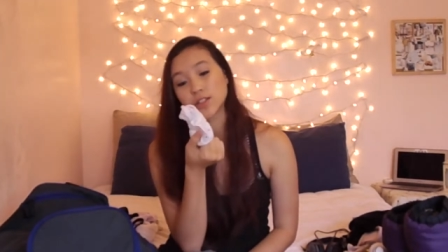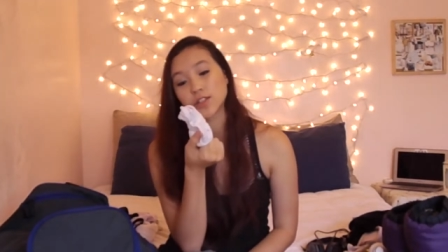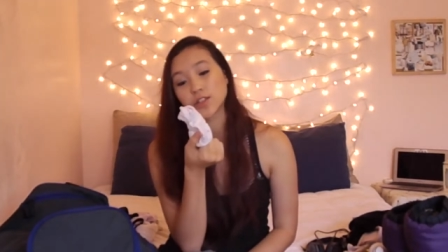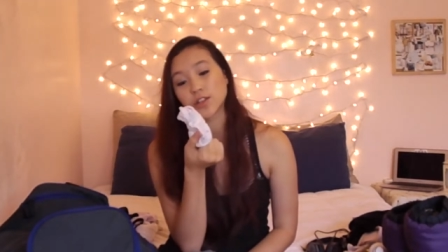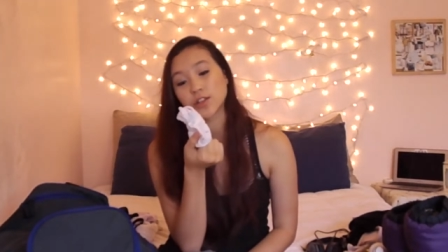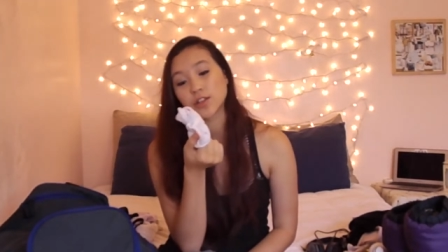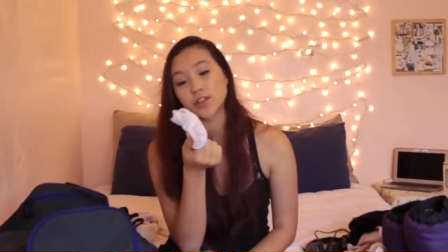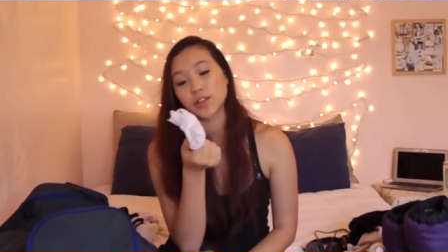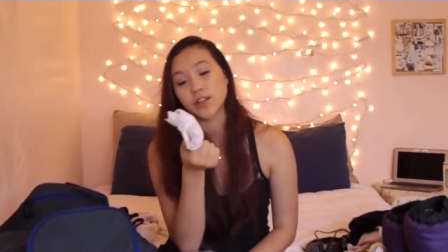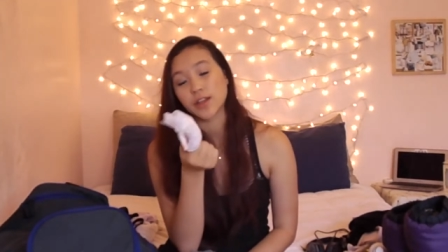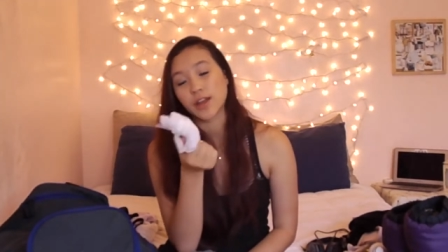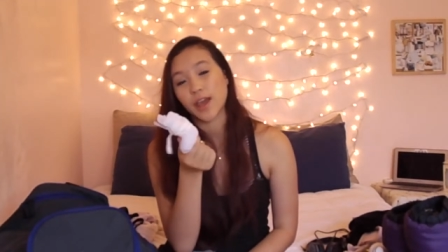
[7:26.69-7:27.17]

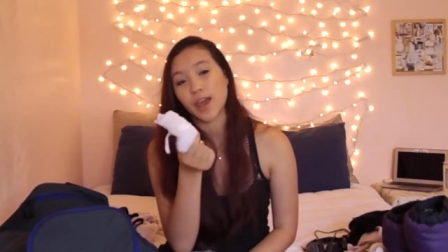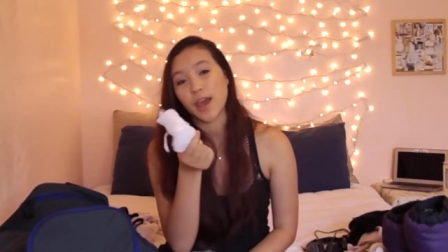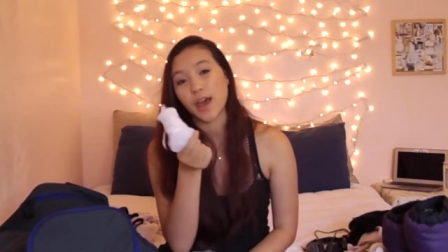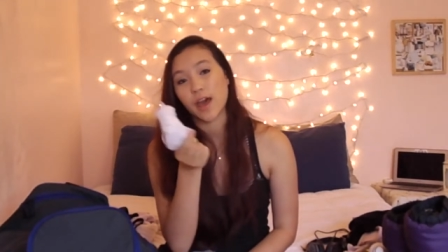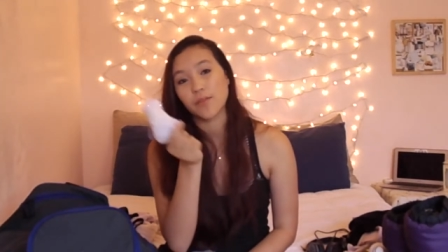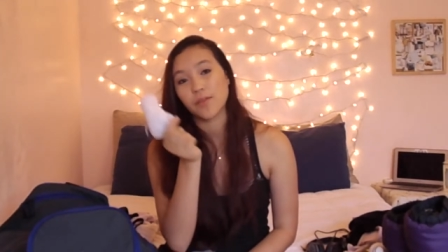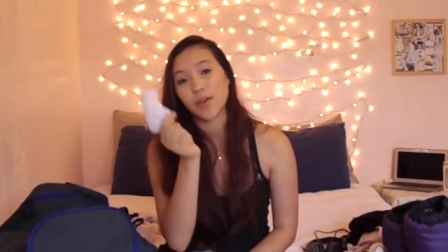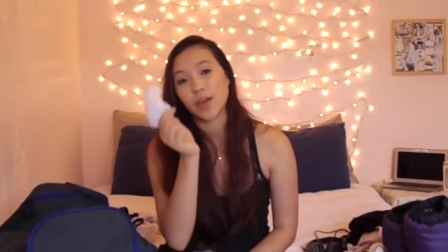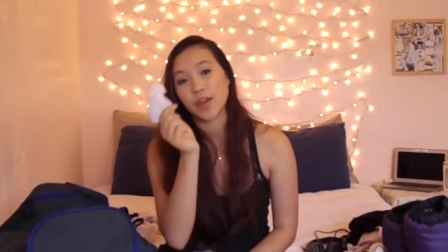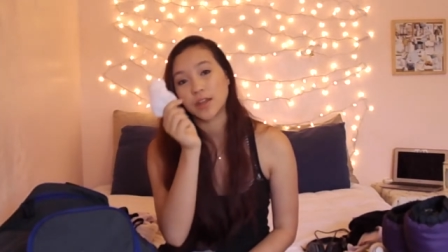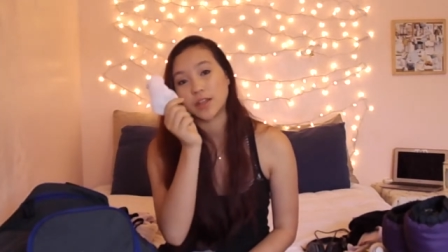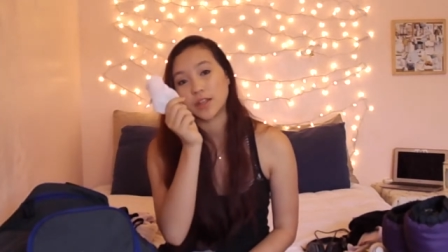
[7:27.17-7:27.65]
skirt that I
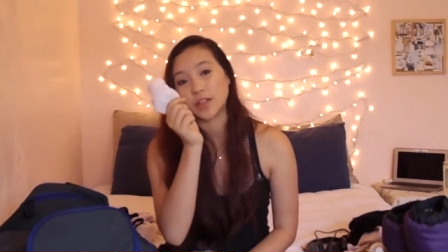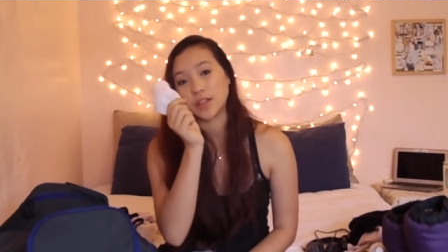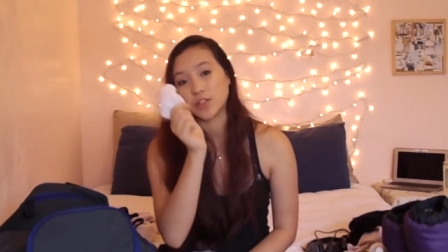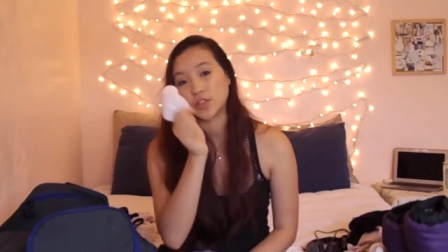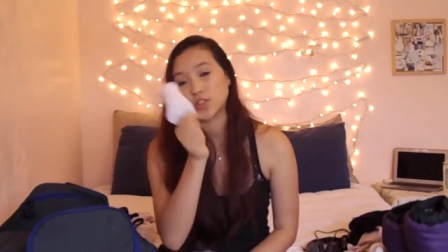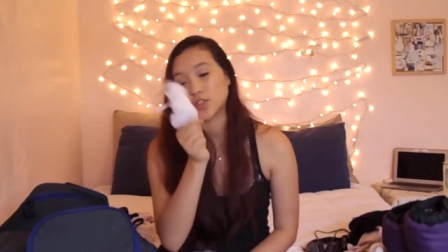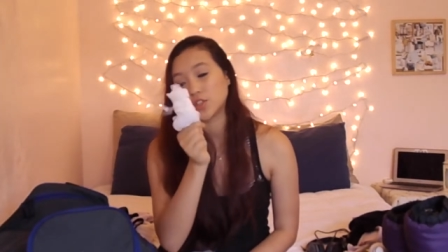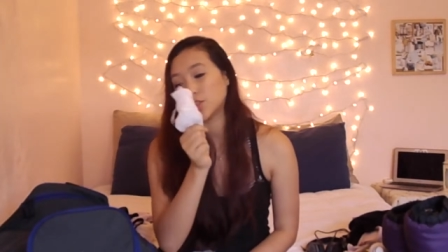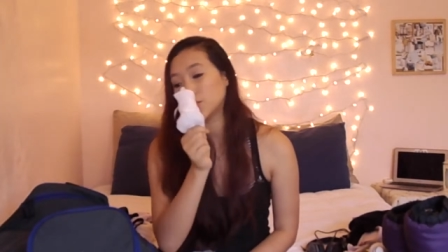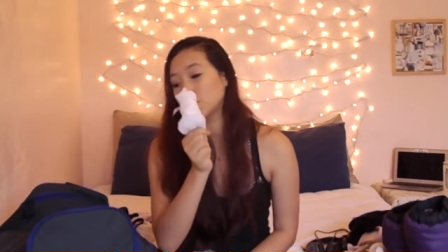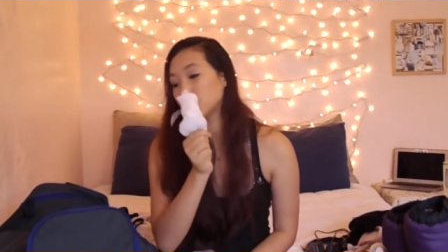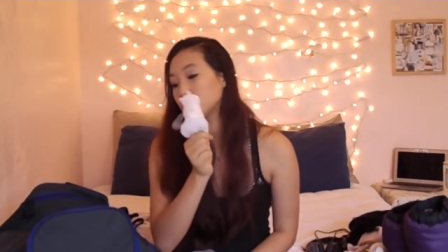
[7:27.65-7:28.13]
have and it
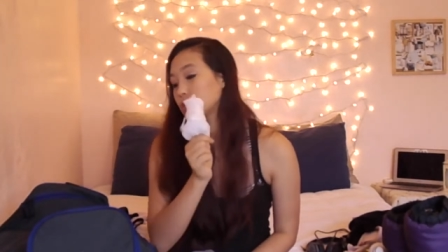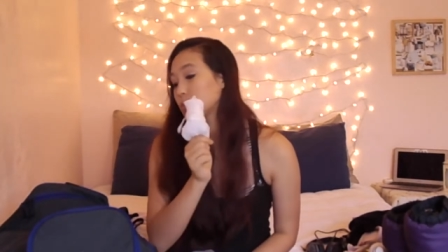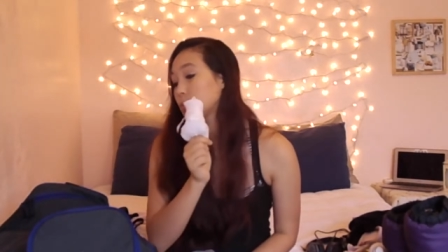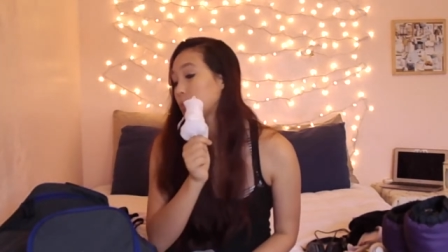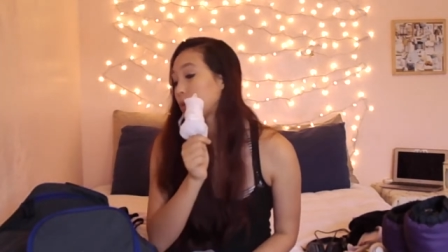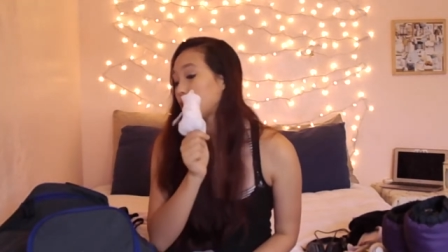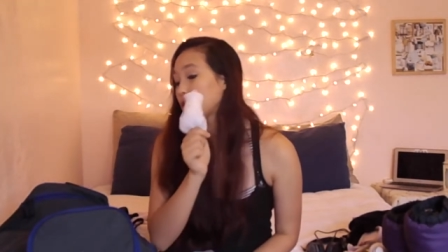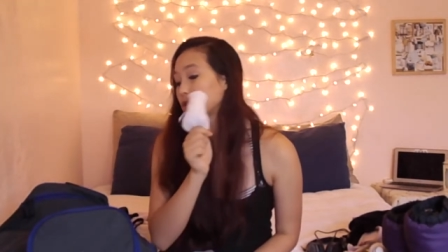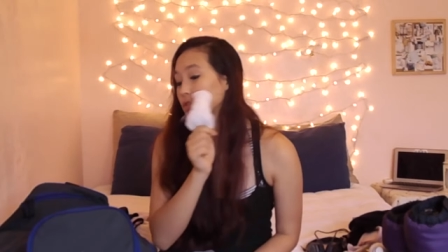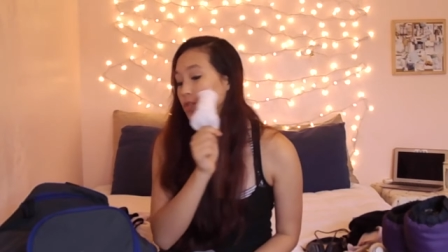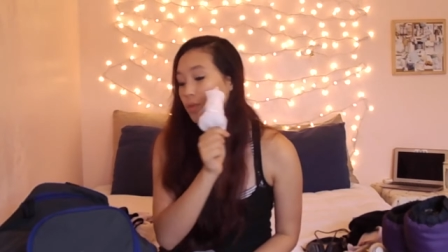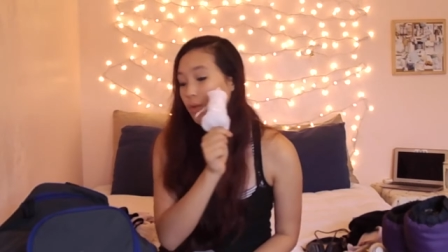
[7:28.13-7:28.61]
is too
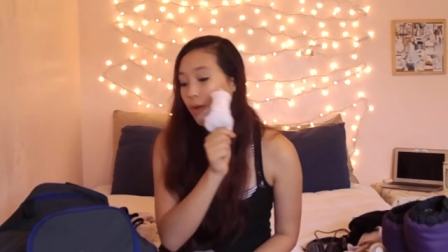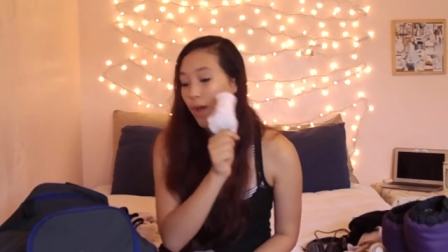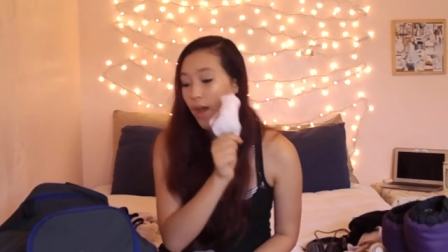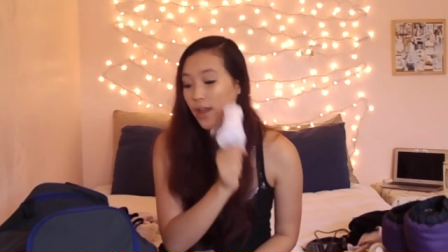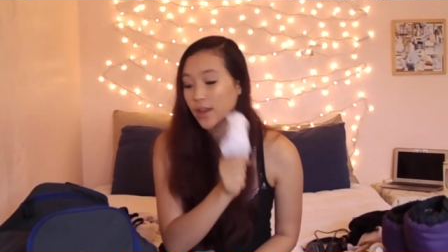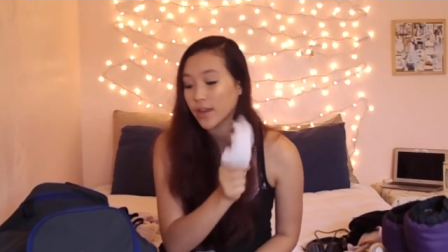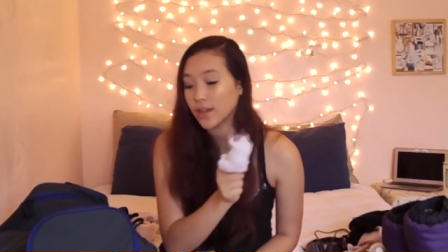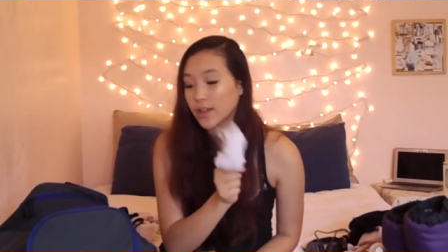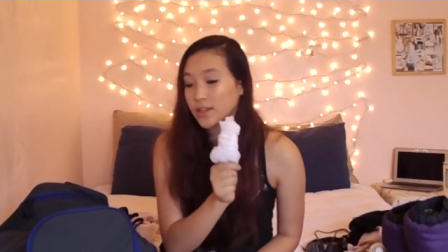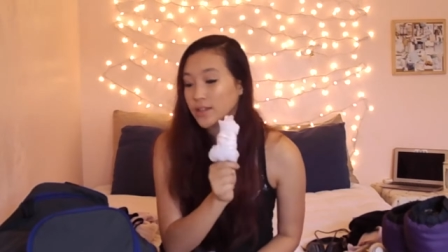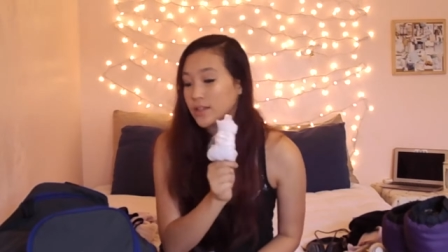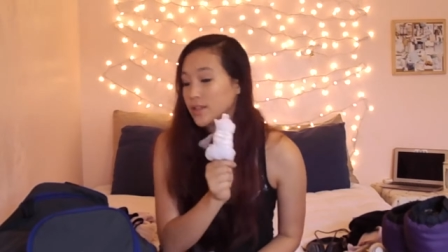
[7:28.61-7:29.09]
small so
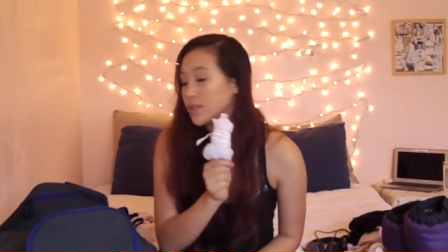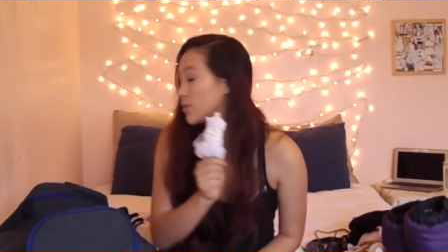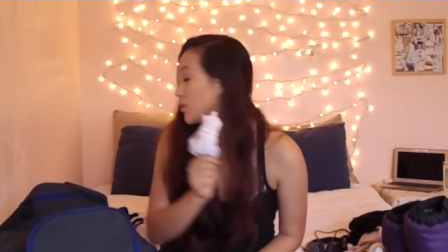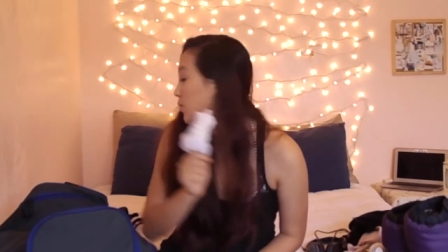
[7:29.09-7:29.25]
I need to